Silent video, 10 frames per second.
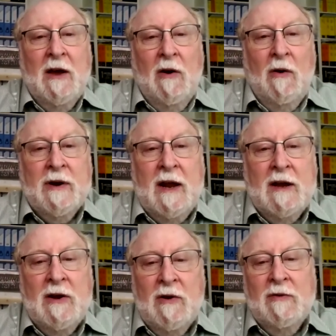on a
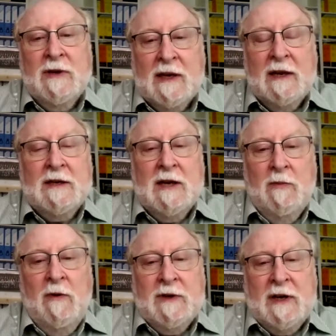new
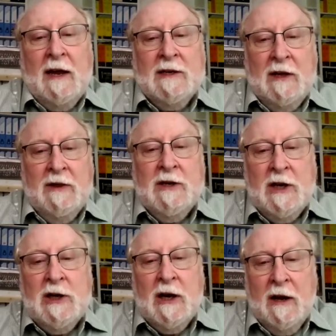system of taxing the
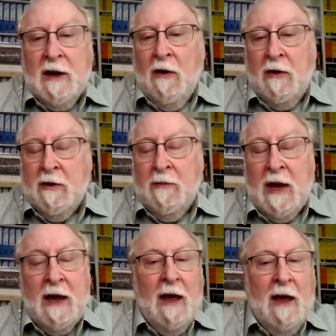digital
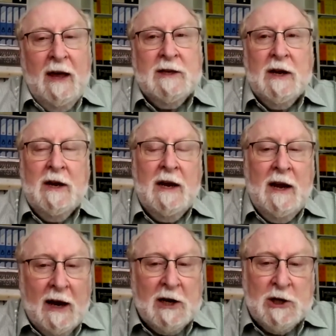economy. It's an
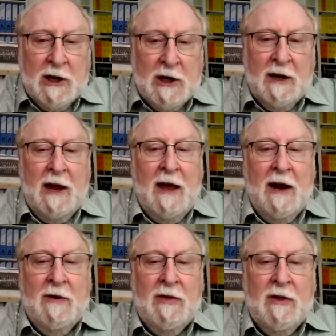election
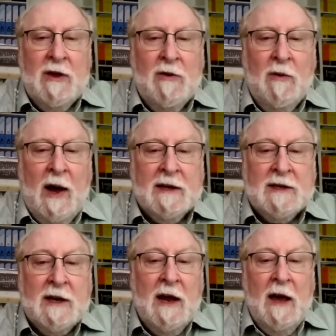year in the
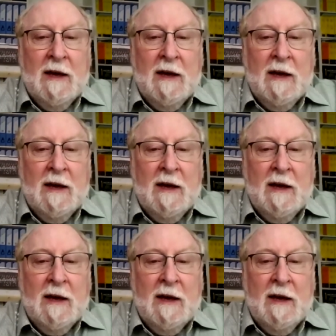US.